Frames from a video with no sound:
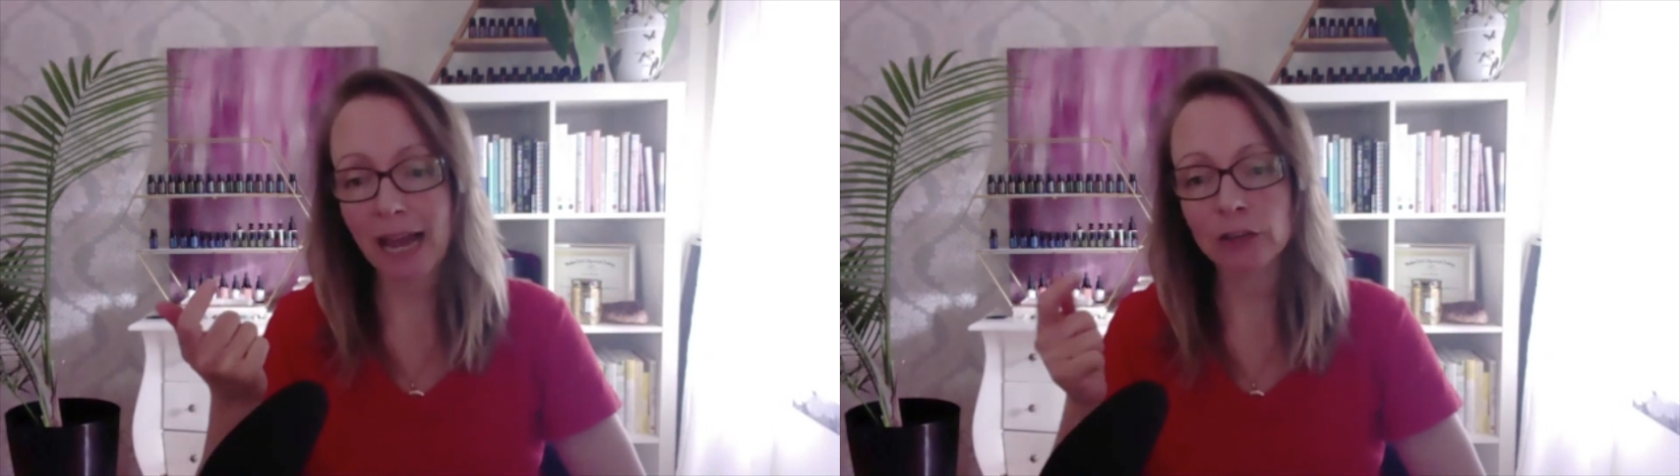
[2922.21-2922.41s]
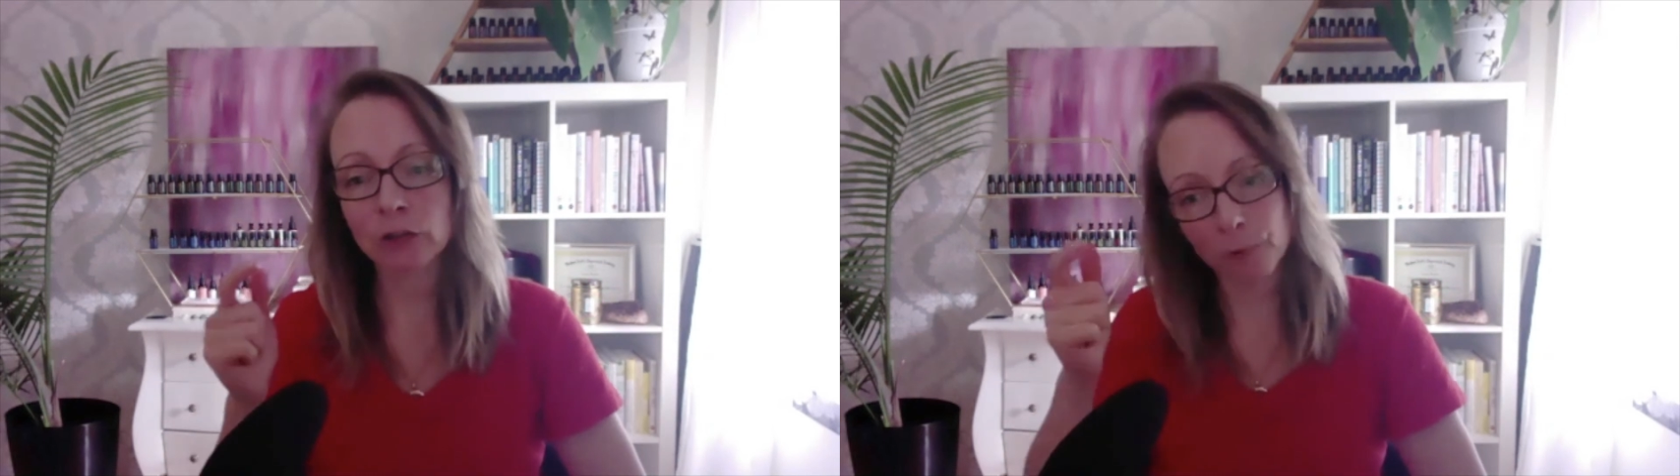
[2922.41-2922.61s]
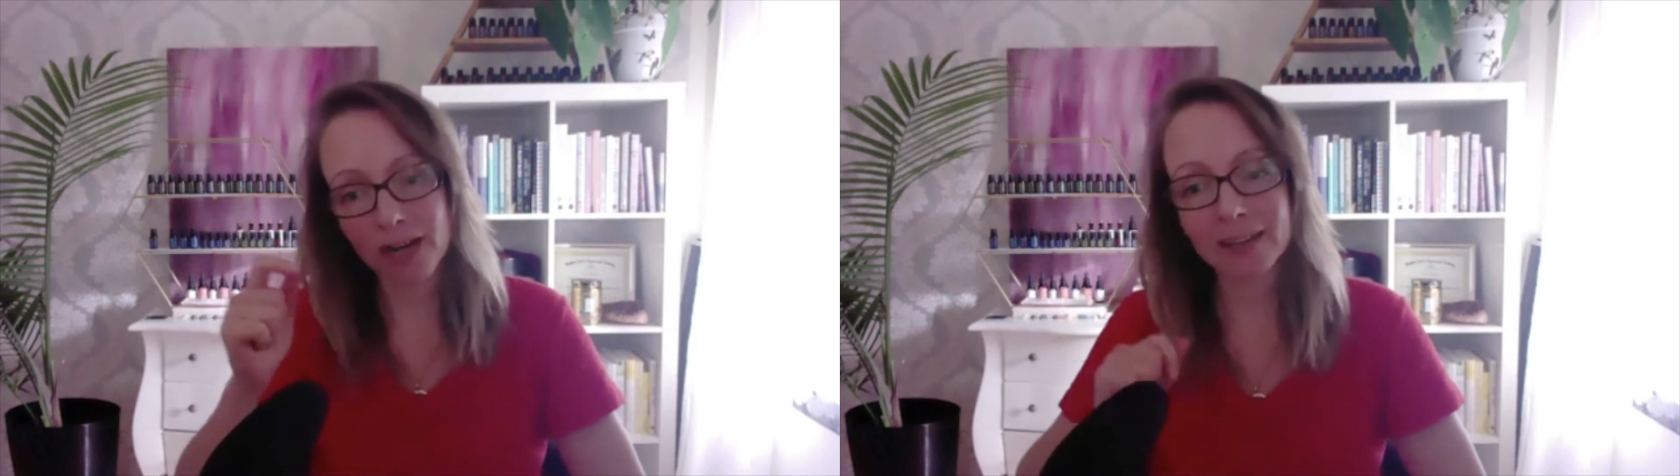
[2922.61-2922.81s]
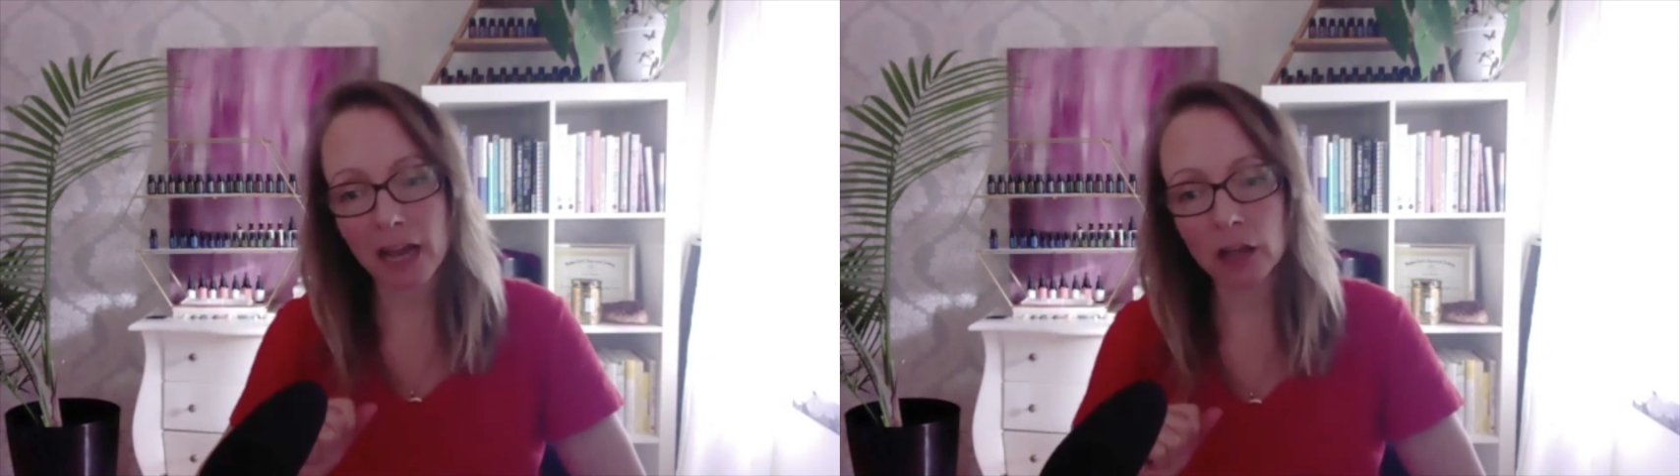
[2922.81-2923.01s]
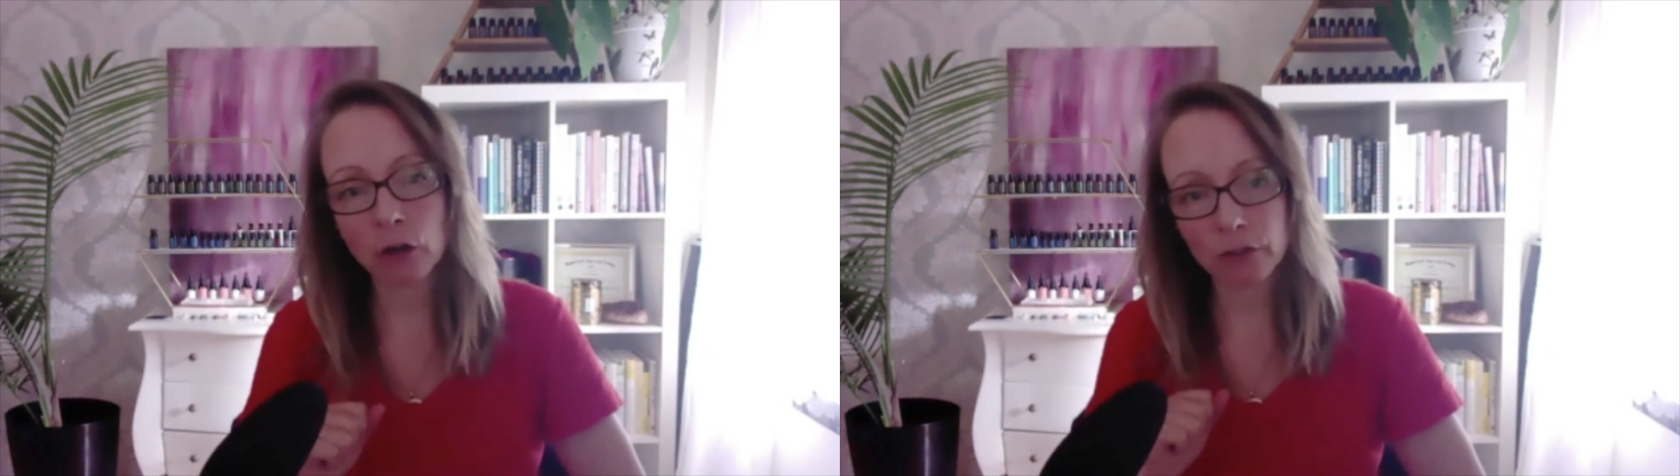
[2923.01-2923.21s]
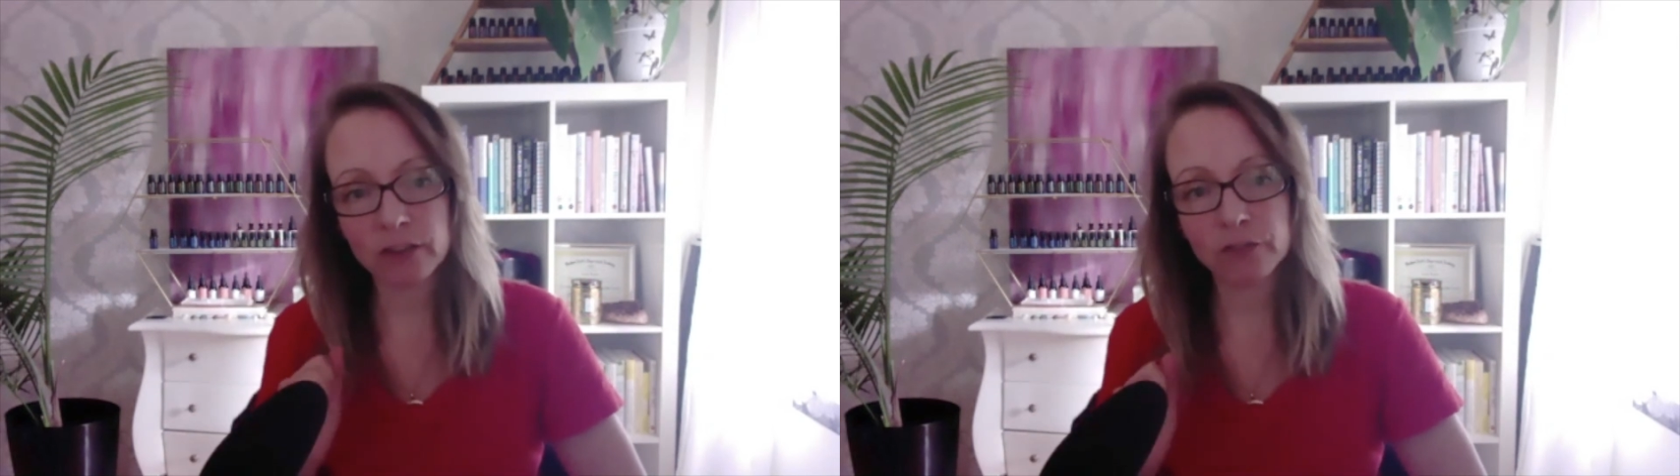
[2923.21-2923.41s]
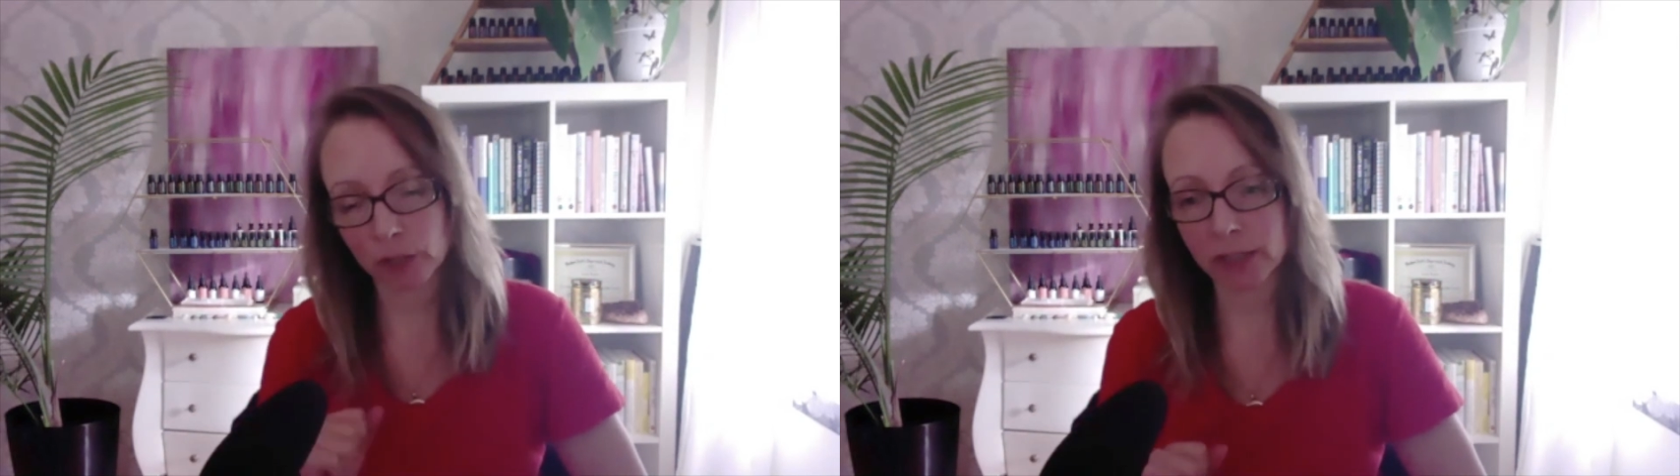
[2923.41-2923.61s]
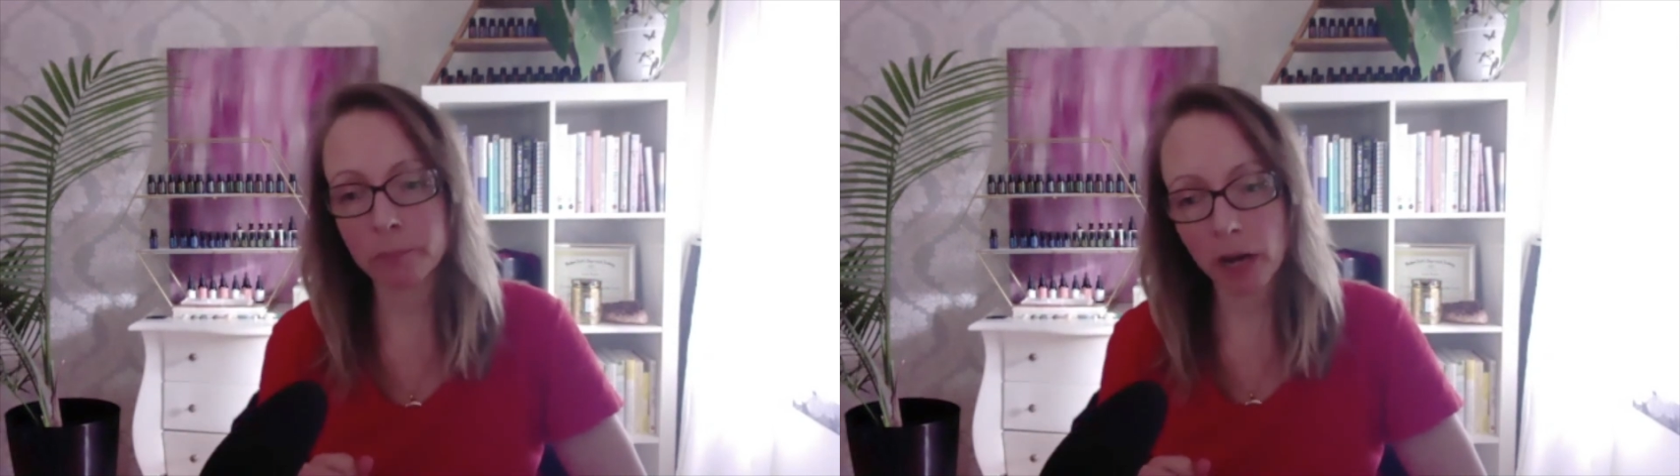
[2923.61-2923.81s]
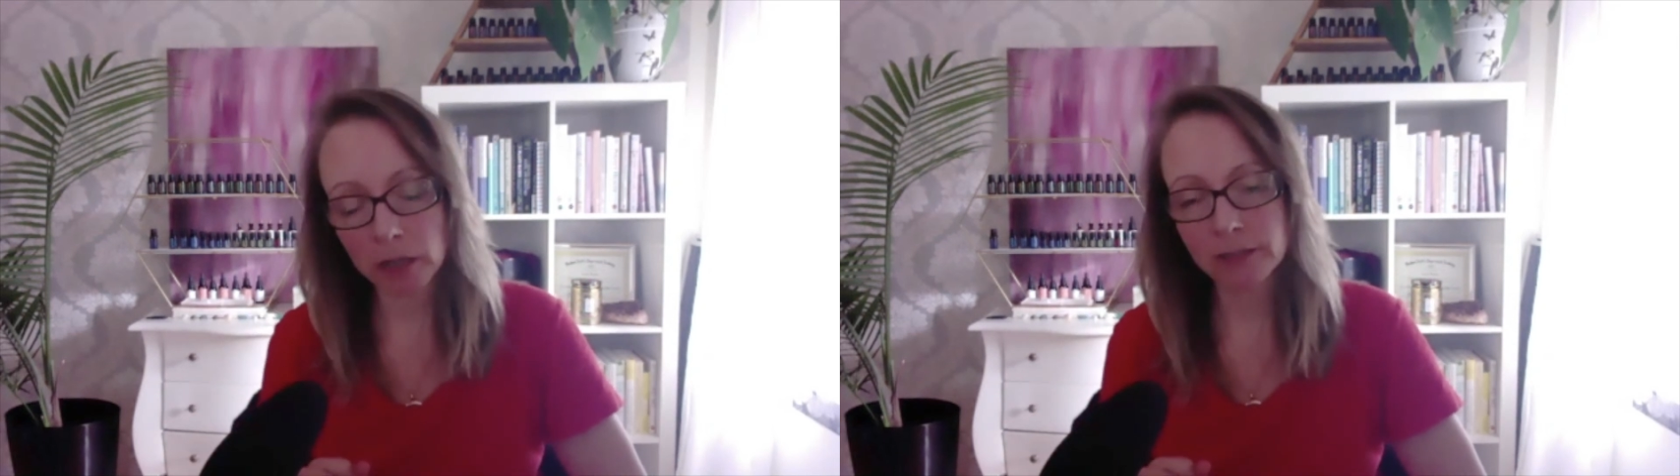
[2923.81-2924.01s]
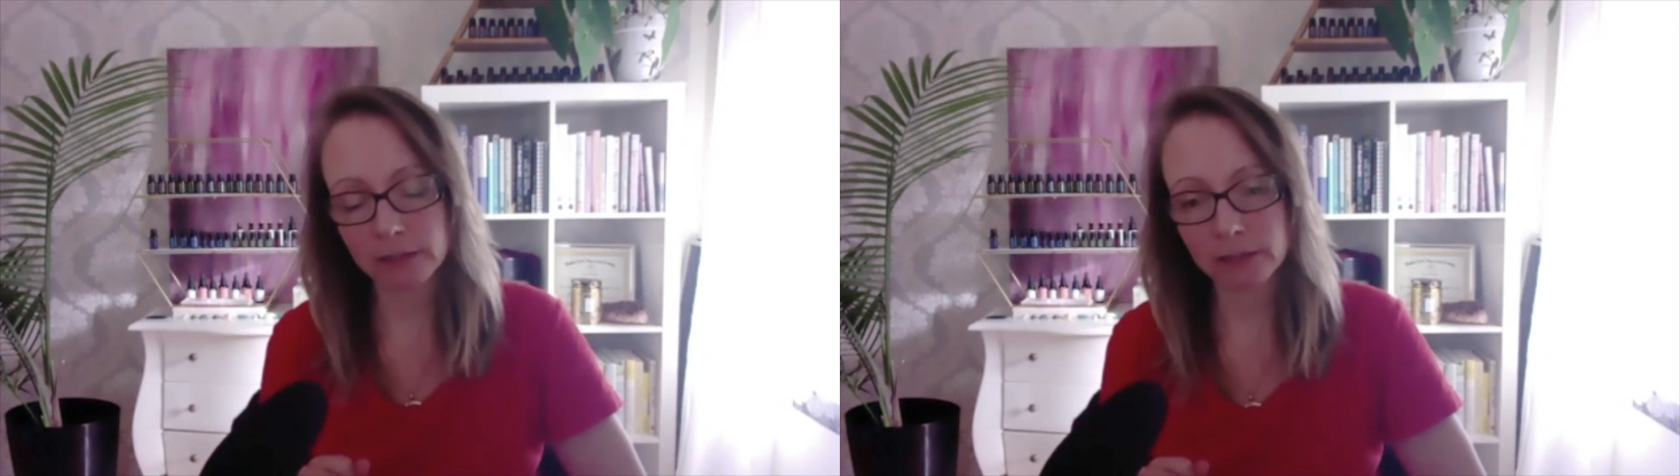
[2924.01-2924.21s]
I had to break down all these freaking
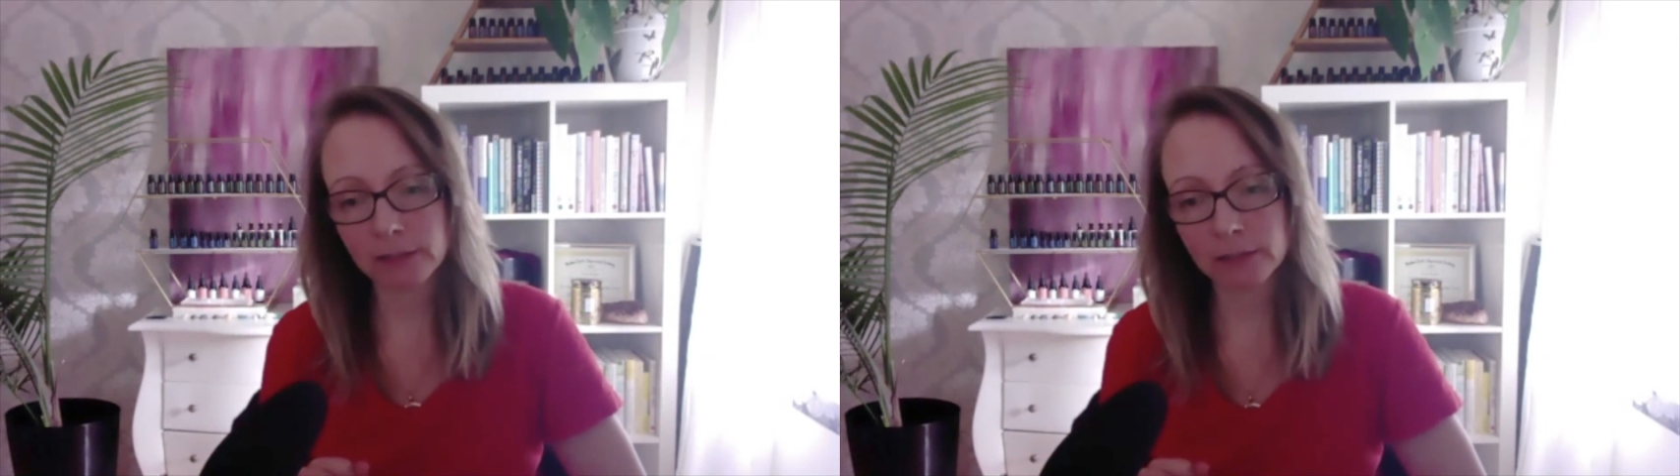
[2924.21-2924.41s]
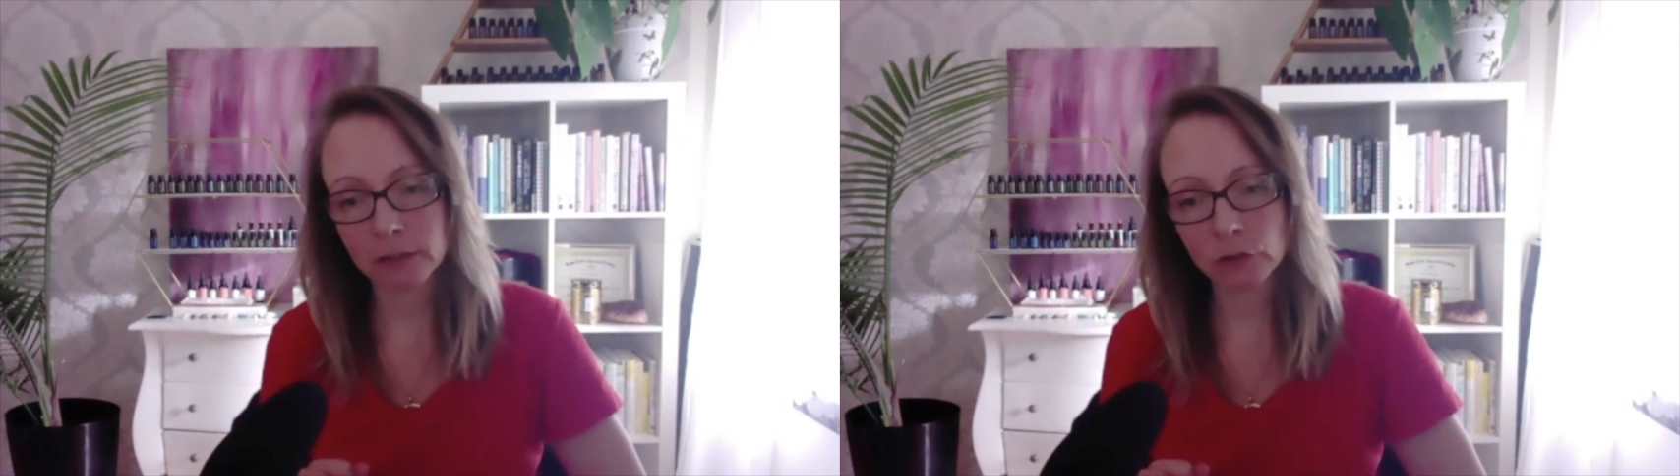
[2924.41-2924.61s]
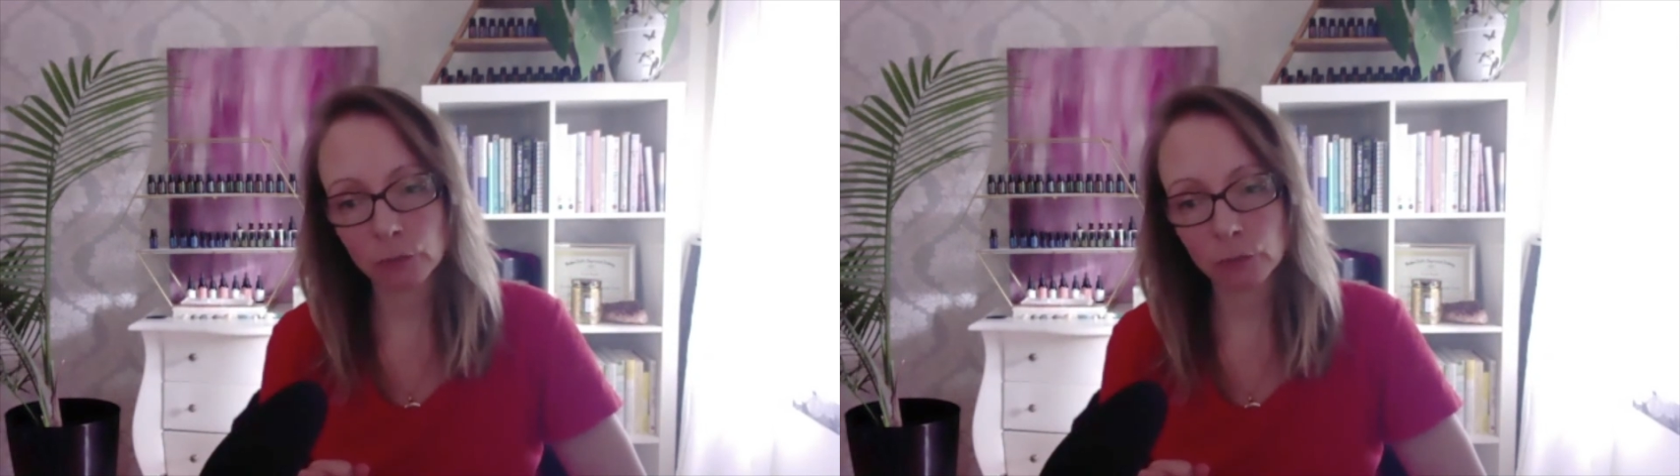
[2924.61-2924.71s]
boxes to